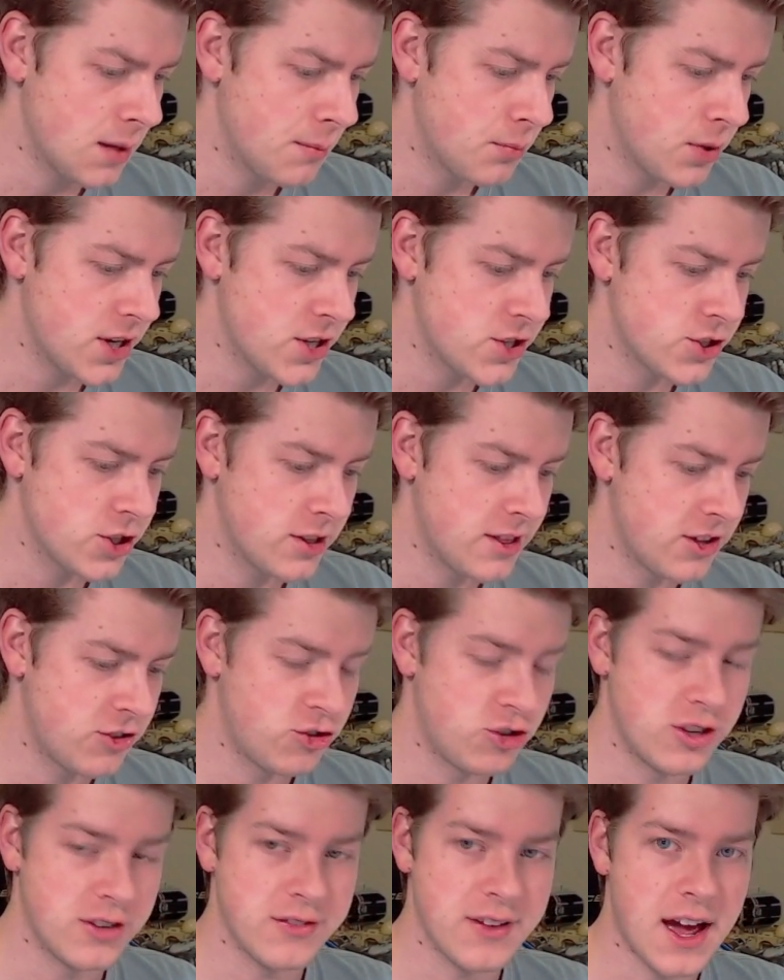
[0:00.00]
pretty sure this
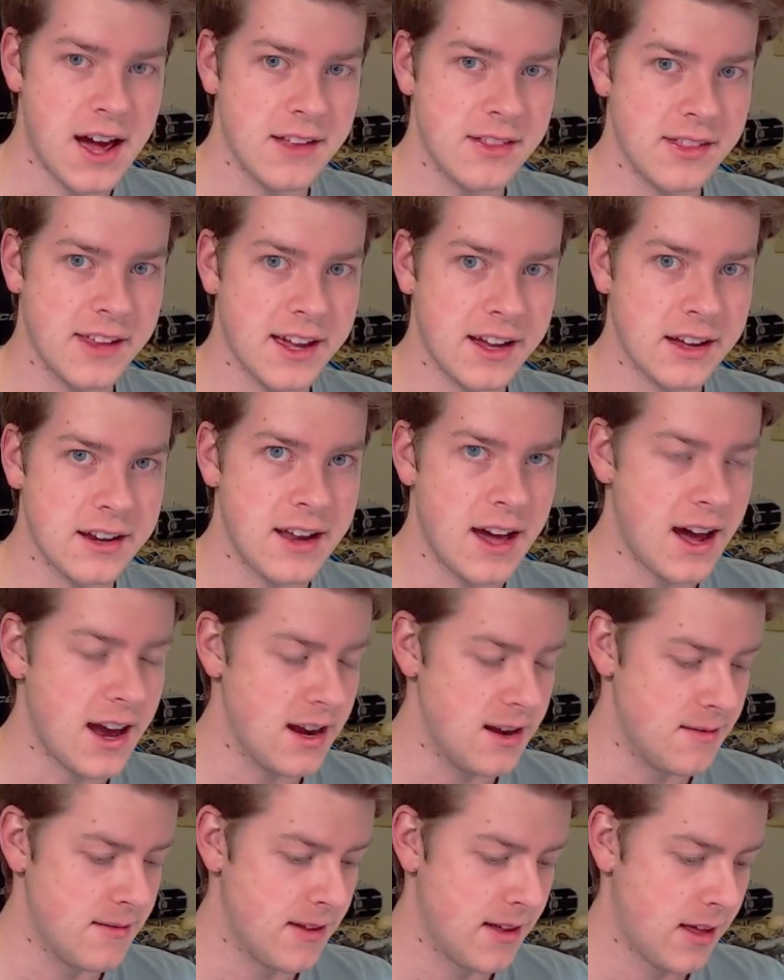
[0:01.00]
should have gotten like a
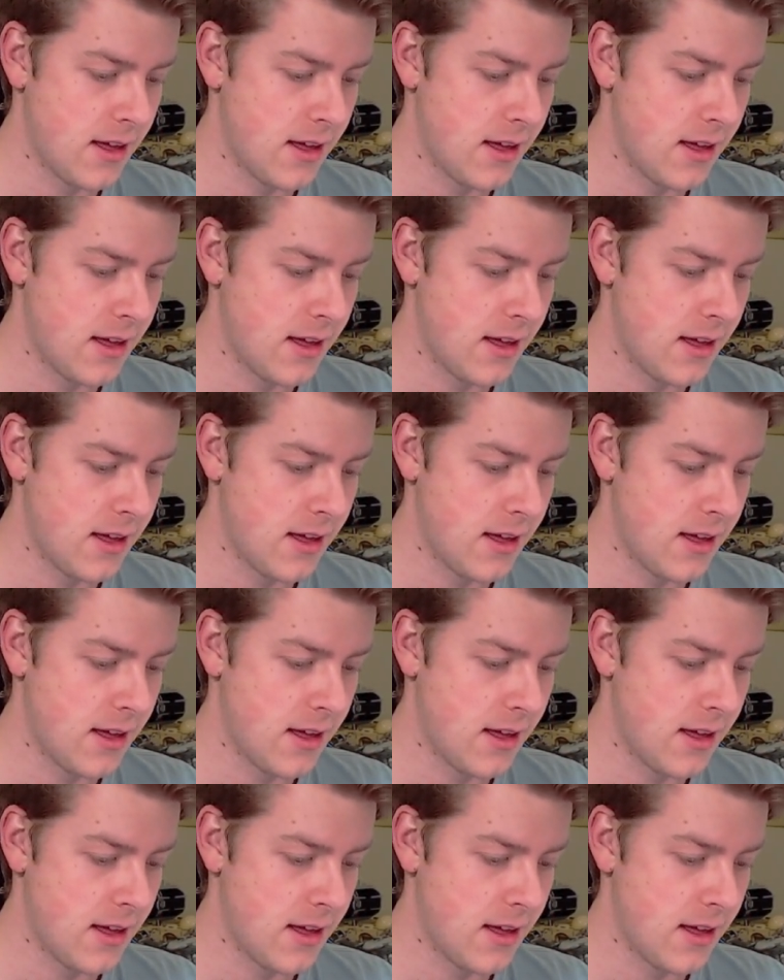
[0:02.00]
9.